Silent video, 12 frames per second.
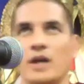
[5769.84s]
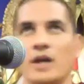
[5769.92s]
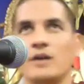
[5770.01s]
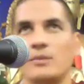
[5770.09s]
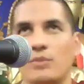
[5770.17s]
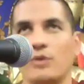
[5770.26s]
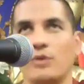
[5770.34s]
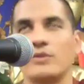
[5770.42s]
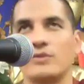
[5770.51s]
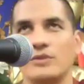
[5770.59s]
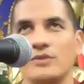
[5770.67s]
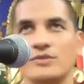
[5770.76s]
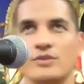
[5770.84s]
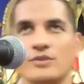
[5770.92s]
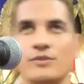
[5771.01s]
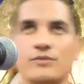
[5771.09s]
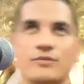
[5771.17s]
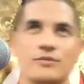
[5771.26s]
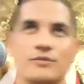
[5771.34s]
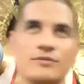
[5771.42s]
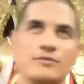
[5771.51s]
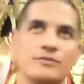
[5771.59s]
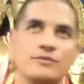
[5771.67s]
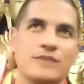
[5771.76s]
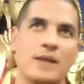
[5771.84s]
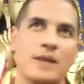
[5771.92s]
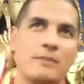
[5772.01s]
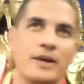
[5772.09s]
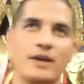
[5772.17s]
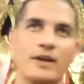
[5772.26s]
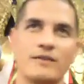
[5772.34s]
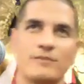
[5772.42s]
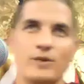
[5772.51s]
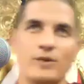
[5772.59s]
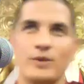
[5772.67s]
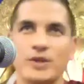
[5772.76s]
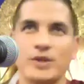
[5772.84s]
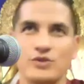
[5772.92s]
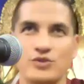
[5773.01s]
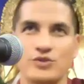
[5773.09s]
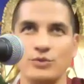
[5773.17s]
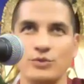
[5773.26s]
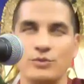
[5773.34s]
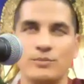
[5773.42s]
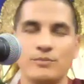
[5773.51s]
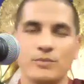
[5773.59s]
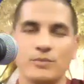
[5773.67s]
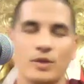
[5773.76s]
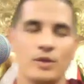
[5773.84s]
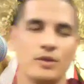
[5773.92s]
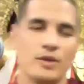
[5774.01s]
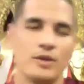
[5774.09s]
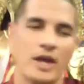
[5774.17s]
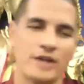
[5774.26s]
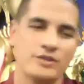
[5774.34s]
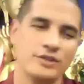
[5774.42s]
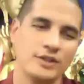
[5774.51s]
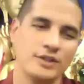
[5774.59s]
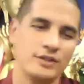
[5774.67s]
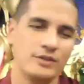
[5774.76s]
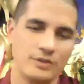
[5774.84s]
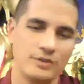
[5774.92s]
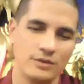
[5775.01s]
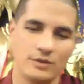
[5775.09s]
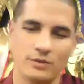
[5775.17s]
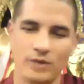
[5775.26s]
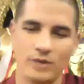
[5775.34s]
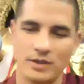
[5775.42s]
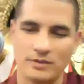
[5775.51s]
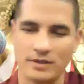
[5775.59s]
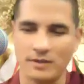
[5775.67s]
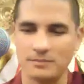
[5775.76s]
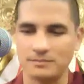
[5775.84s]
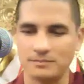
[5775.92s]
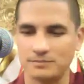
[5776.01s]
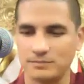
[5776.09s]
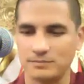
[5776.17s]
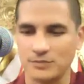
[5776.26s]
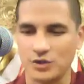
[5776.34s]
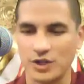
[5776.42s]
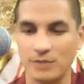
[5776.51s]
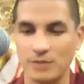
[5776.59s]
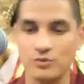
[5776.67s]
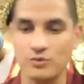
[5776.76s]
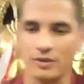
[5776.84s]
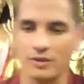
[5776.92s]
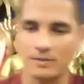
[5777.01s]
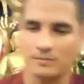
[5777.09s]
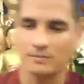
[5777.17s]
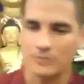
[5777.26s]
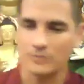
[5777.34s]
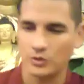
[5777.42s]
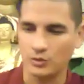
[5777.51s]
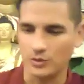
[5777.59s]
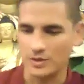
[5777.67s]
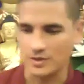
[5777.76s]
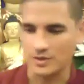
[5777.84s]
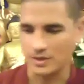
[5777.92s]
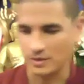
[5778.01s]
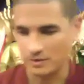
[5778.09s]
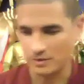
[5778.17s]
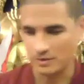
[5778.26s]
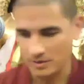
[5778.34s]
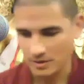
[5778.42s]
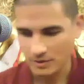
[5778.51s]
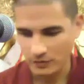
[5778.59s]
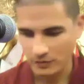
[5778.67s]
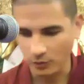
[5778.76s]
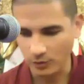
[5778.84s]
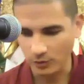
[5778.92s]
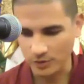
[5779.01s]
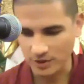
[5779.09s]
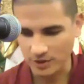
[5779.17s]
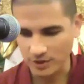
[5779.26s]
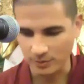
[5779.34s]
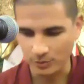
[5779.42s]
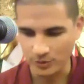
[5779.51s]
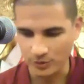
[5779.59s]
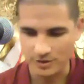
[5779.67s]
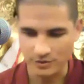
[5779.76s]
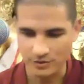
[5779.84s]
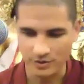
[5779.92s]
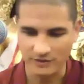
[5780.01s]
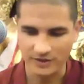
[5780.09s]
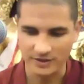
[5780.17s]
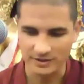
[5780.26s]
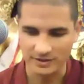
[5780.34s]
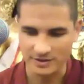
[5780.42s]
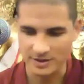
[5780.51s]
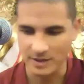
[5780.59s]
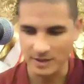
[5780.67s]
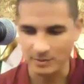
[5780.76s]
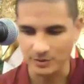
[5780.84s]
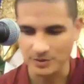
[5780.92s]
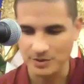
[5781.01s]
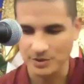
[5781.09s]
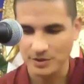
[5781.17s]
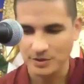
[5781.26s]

important to sort of not bite off more than we can chew. Actually, the great Shariputra, who was the foremost of the Buddha's Shravaka disciples,